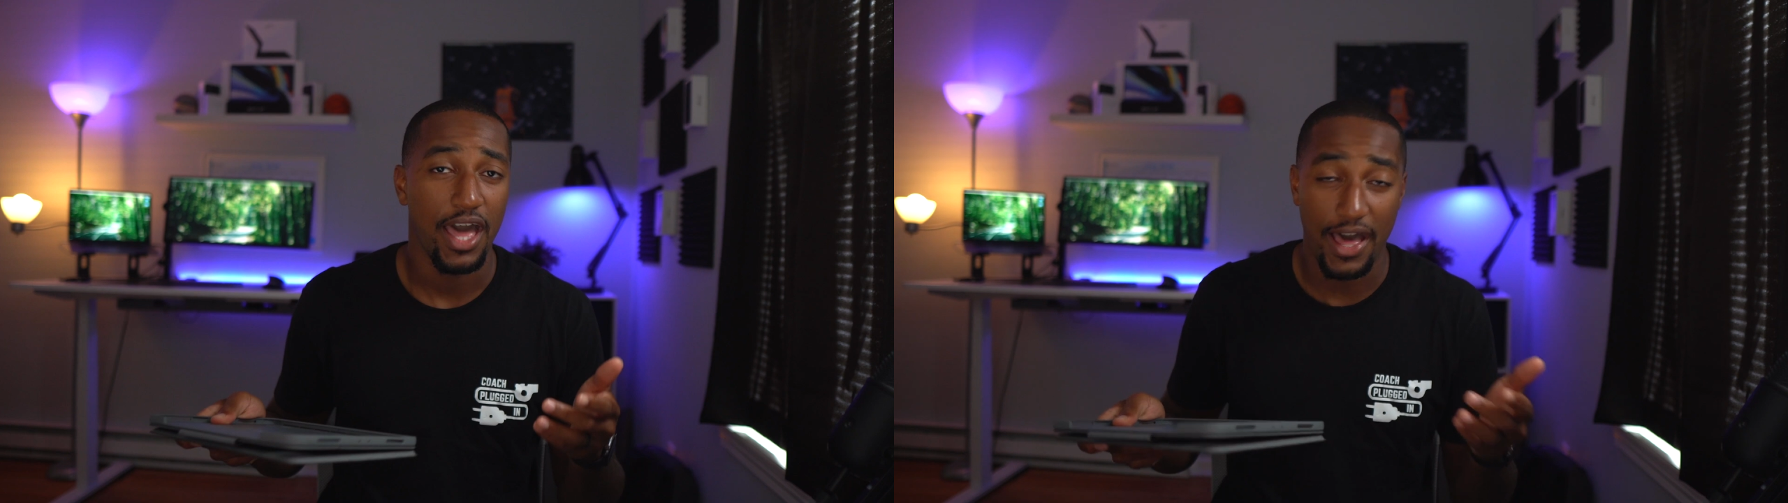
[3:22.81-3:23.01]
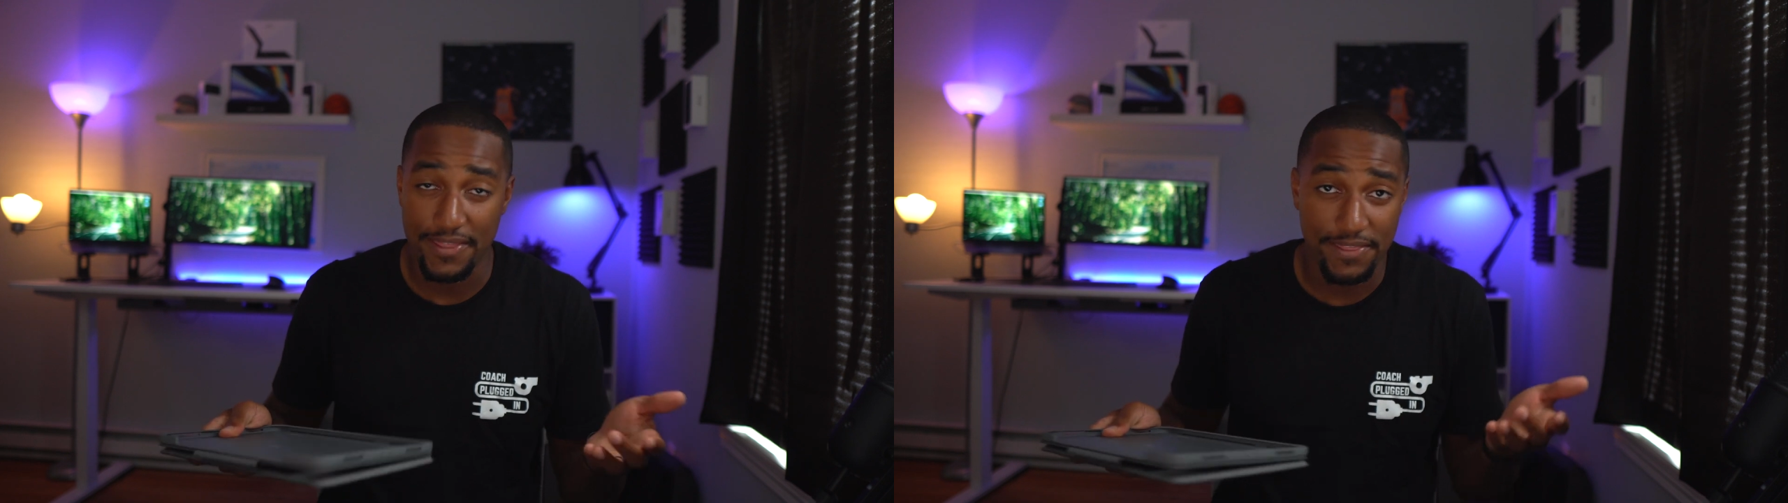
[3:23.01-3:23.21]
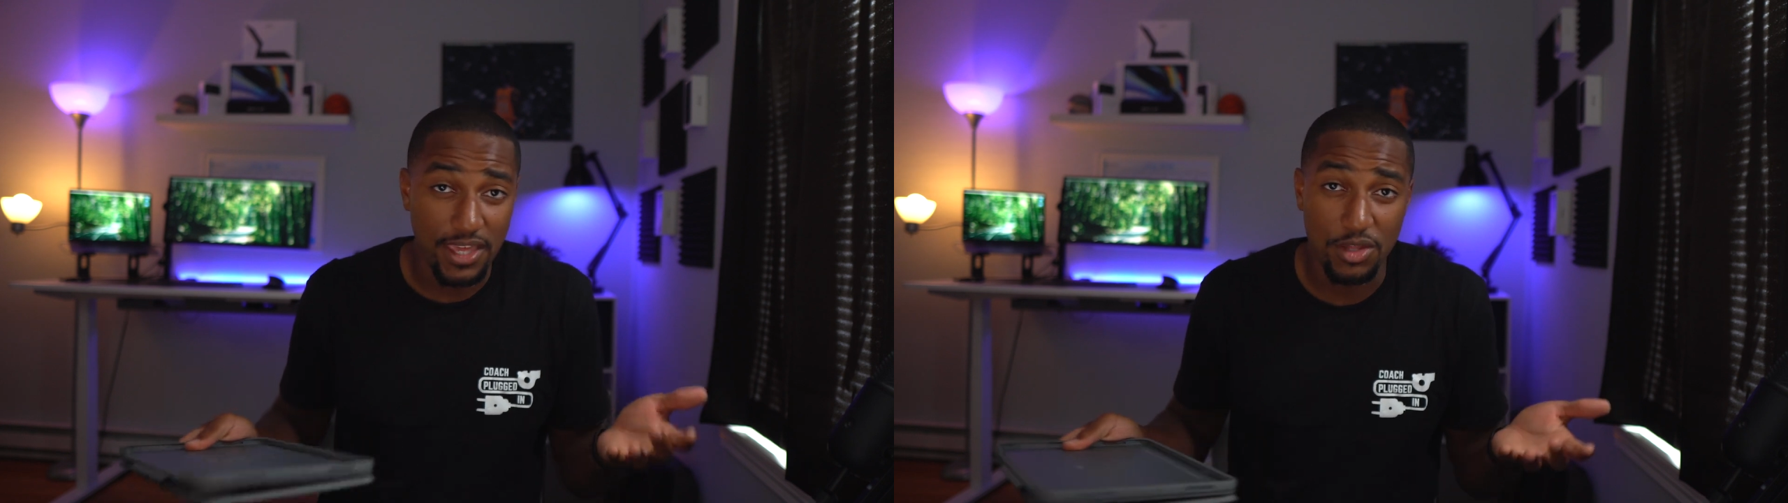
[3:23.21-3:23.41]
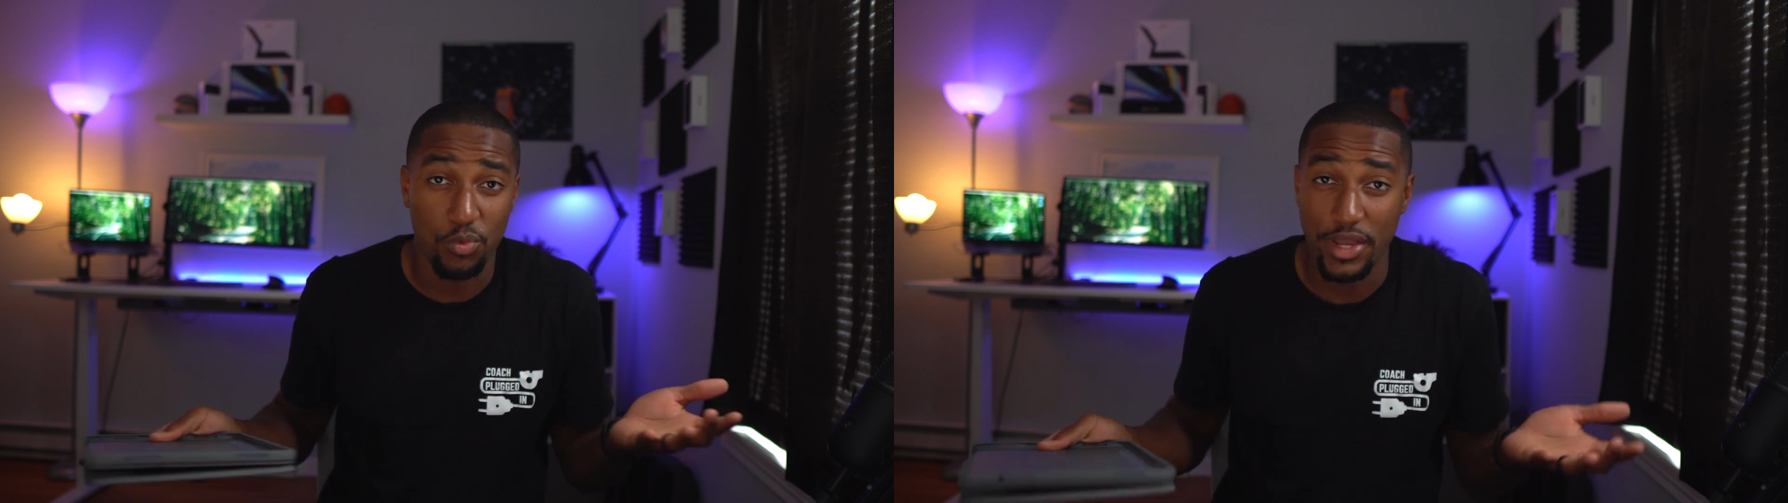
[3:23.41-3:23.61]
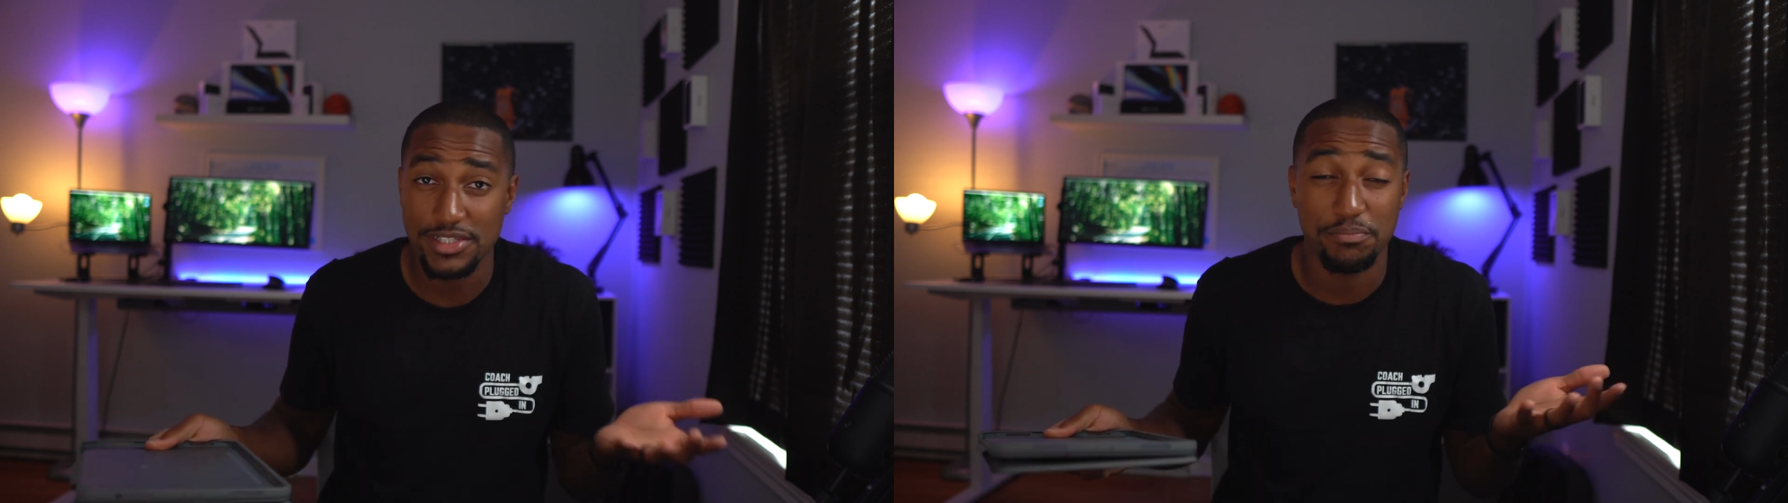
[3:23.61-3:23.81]
I think it
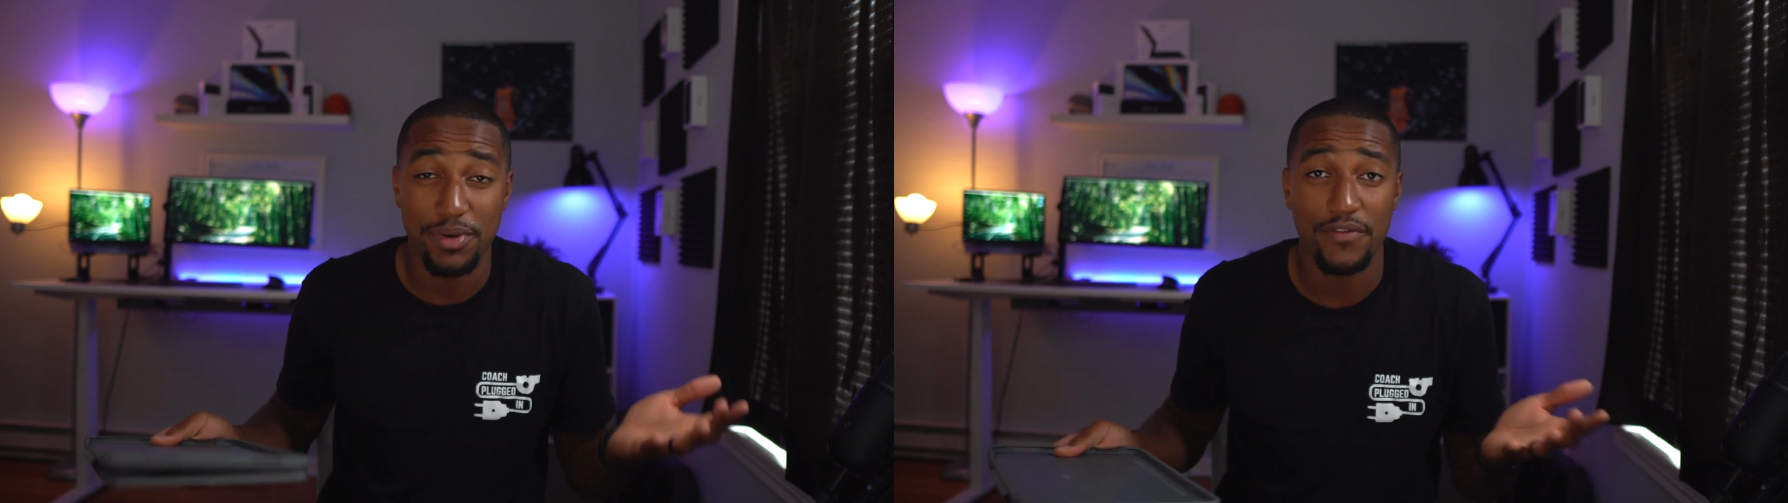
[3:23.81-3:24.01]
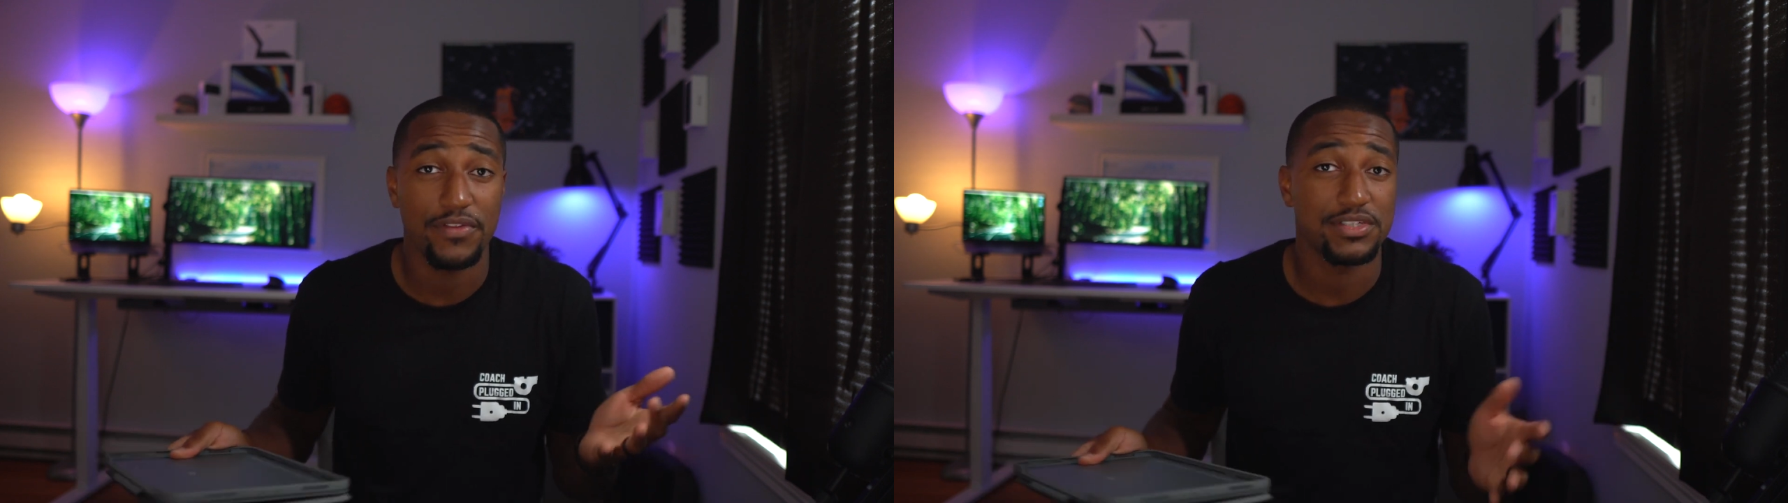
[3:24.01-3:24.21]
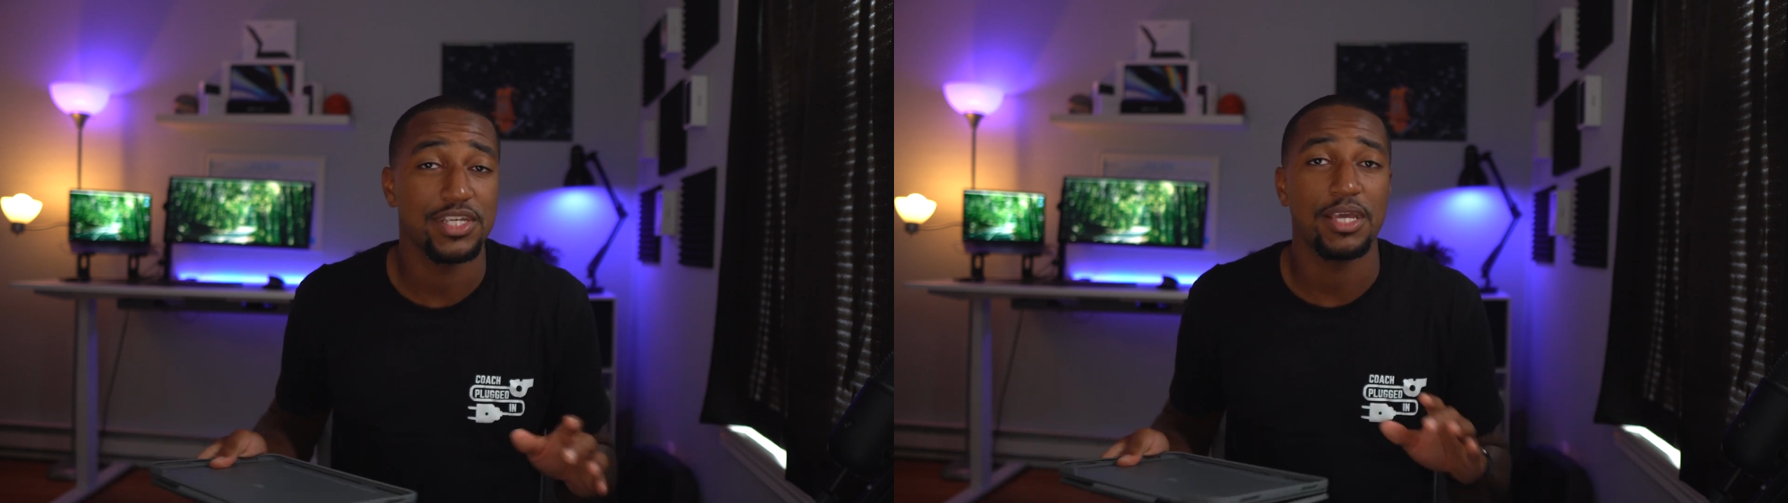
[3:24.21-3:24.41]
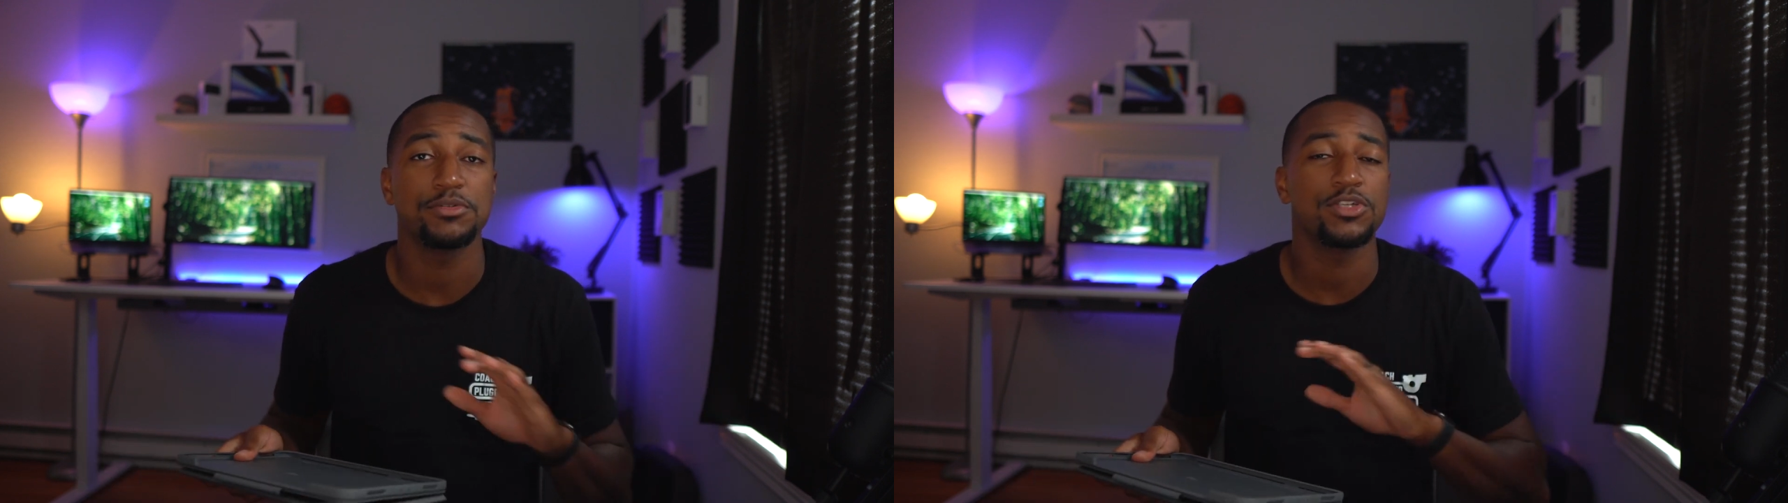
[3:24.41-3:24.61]
weighs about the same.